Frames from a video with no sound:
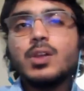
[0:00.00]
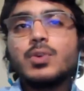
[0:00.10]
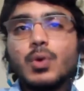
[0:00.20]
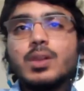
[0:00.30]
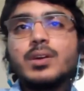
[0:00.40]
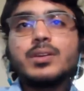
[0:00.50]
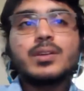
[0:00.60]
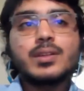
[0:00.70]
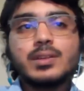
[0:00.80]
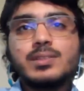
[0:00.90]
Golghar
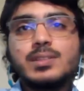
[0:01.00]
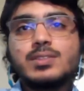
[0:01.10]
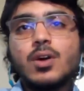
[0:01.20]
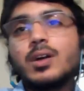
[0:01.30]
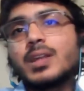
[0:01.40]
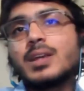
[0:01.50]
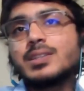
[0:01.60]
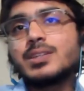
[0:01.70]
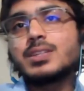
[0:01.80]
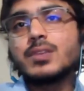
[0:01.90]
is this
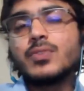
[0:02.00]
organization